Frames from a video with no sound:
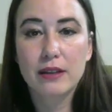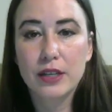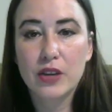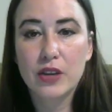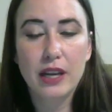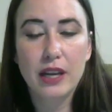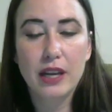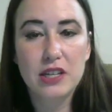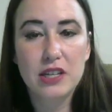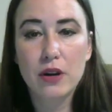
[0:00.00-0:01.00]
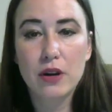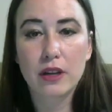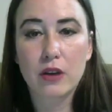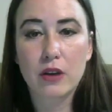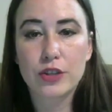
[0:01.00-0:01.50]
then you can cash out
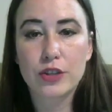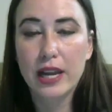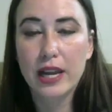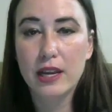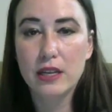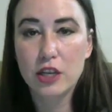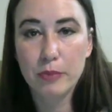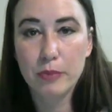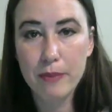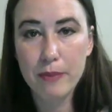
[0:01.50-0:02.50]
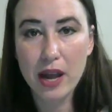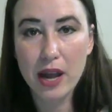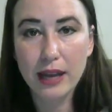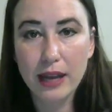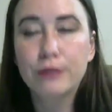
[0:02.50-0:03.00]
and go straight into your PayPal
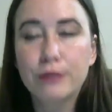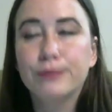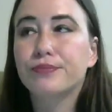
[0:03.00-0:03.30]
account.